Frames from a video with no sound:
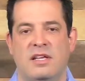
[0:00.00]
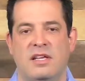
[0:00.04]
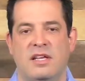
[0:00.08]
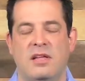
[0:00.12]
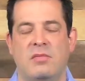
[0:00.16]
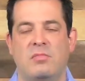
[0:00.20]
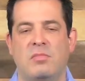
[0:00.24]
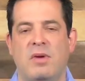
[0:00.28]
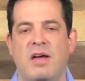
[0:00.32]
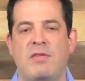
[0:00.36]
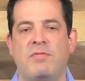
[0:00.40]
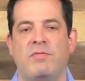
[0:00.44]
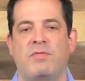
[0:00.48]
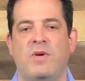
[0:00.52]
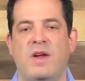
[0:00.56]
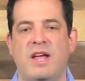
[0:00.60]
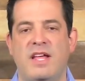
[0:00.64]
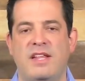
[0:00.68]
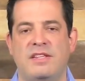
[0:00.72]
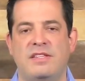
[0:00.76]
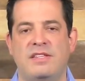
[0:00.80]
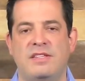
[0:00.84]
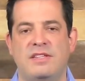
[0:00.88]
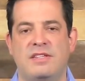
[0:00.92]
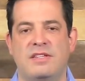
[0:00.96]
And my
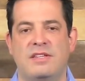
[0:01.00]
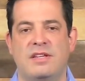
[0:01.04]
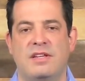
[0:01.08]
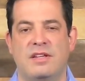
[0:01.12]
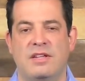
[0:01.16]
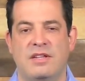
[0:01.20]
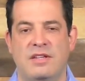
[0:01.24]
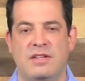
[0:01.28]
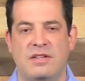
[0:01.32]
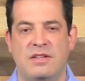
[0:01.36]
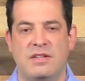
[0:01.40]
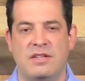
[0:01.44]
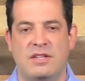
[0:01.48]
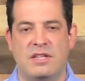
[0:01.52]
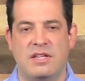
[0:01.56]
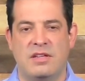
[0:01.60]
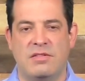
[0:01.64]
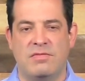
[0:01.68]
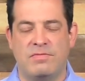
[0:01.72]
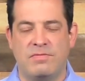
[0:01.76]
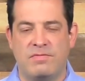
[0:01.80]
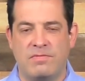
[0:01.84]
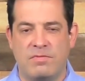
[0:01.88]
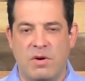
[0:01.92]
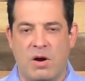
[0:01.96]
friends,
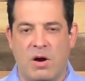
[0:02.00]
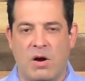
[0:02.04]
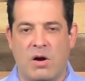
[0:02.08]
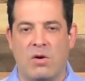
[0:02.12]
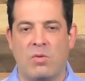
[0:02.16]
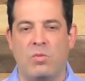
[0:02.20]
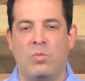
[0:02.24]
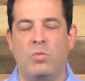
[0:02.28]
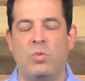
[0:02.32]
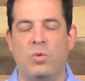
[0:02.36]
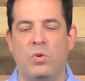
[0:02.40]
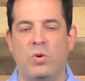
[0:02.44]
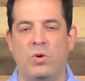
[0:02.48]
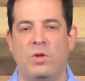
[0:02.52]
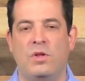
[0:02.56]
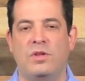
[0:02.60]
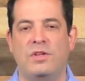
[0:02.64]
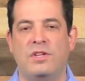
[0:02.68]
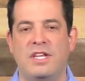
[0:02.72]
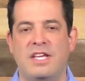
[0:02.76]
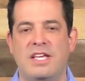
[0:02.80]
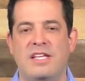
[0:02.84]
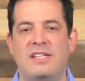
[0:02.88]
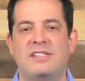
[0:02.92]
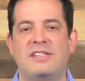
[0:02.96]
if our world
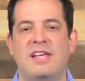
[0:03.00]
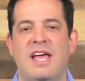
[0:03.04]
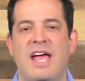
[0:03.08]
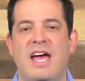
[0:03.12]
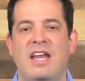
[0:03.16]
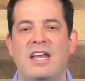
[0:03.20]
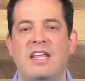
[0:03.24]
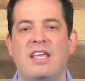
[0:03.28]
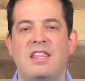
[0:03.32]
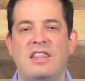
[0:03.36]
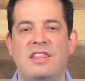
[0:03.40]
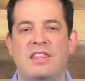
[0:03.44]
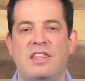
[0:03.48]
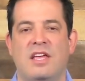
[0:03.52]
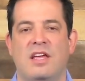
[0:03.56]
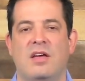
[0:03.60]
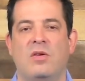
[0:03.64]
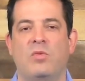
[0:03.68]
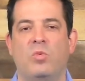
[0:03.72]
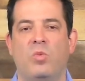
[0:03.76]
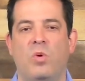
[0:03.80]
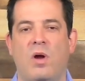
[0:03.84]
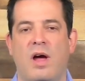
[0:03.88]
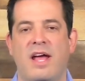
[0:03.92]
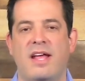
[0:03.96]
needs
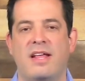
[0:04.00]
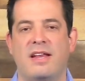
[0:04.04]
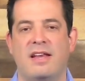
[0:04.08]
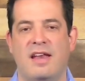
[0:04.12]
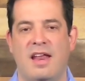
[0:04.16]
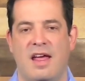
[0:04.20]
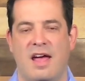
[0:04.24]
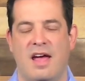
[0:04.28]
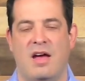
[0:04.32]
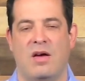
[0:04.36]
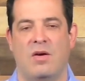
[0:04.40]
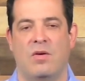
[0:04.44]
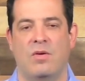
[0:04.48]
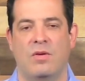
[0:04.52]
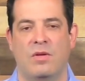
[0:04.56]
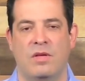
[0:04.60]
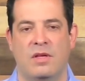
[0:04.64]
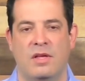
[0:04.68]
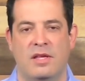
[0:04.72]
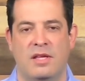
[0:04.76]
anything right now,